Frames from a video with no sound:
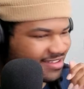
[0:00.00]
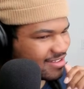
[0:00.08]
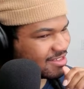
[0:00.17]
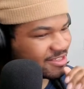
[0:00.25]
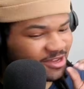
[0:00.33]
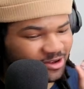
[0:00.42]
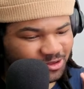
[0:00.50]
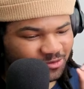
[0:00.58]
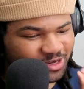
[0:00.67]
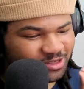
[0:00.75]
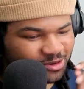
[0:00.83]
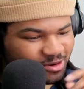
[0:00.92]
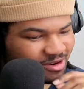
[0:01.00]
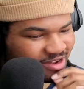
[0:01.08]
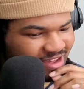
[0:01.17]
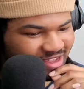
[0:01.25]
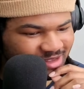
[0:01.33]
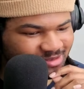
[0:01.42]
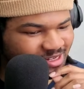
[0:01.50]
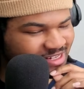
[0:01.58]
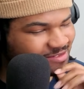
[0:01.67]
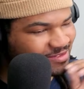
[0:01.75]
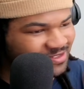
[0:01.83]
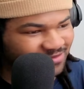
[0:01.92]
Yo, the way they're doing the ad-libs on this
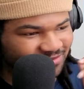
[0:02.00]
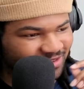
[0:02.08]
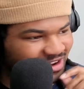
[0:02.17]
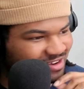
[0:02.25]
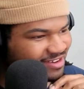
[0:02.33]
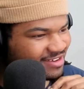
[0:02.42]
one is fire.